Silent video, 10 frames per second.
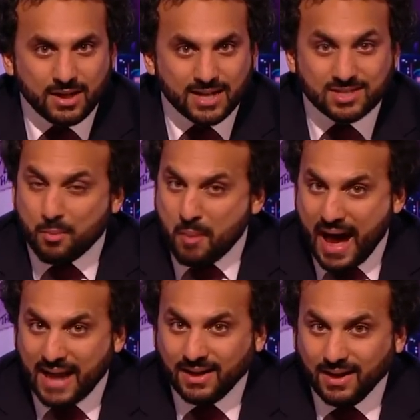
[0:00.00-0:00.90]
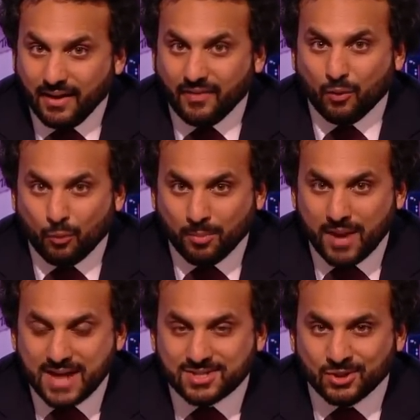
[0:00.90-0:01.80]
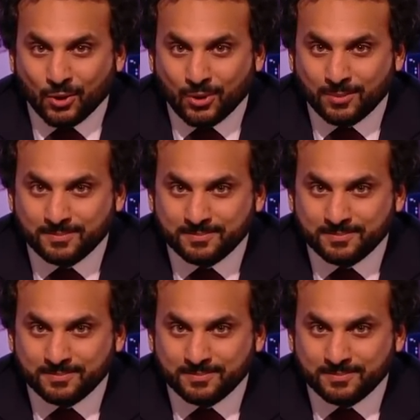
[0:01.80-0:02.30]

It's the man in the room next door.